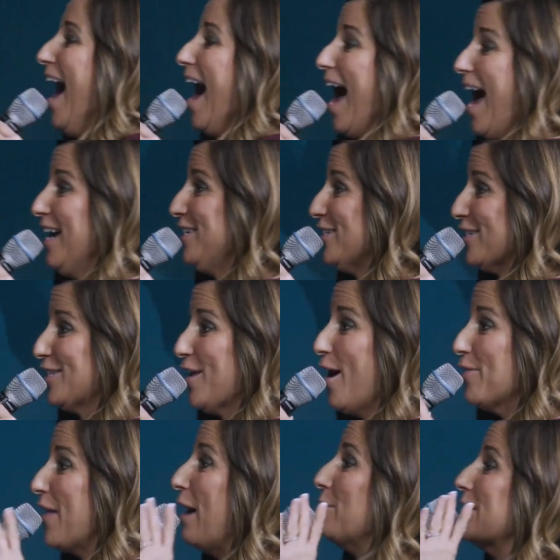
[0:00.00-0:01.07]
I just
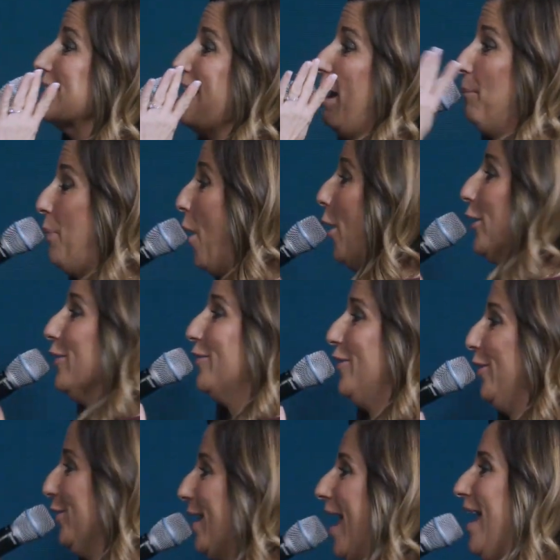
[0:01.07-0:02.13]
thought that was like part of
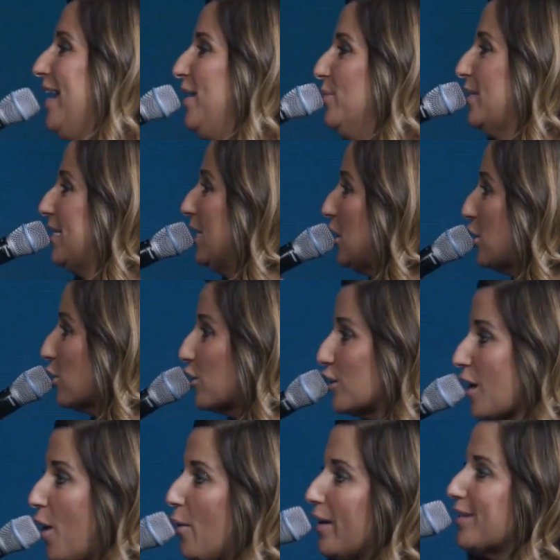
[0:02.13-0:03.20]
their name. Sister
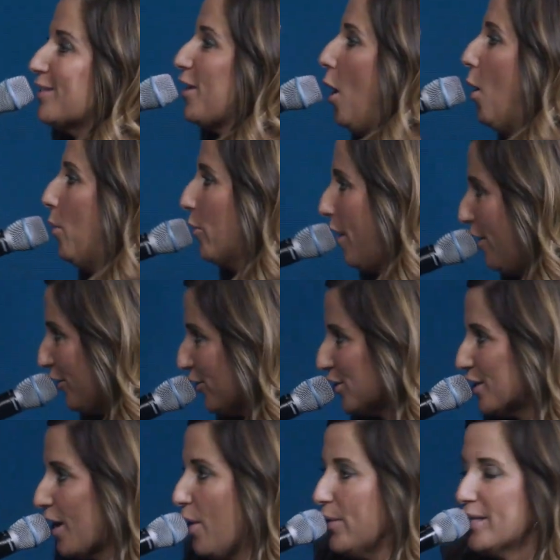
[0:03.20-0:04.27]
so-and-so, brother
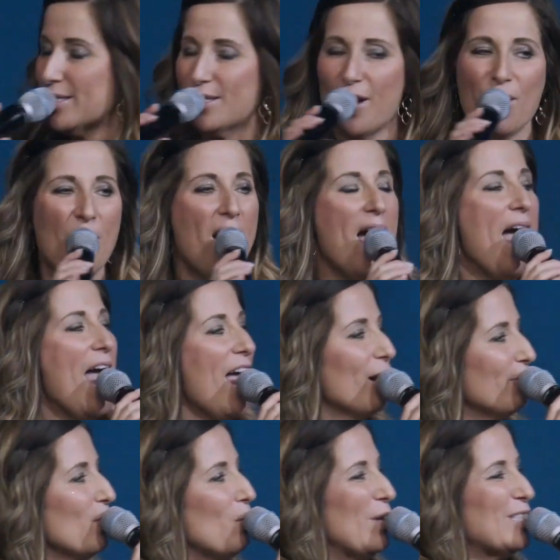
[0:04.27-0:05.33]
so-and-so.
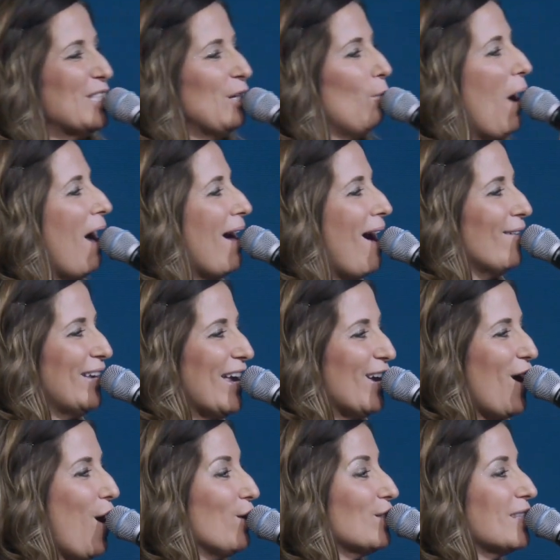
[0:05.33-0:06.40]
Every once in a while, I'll get
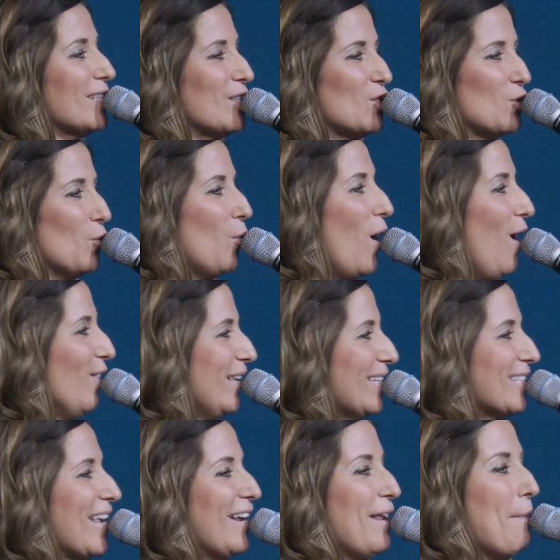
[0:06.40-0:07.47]
called Sister
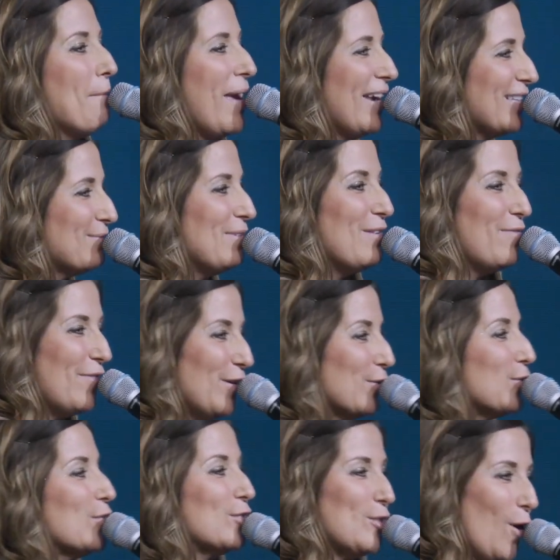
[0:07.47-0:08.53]
Wallace, and it makes me feel
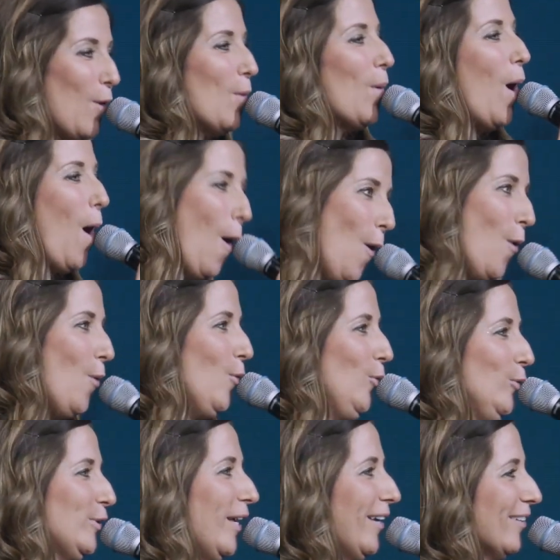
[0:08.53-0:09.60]
so
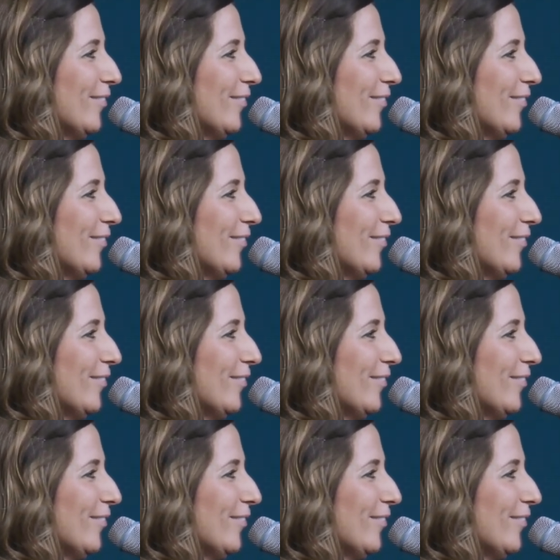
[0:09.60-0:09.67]
old.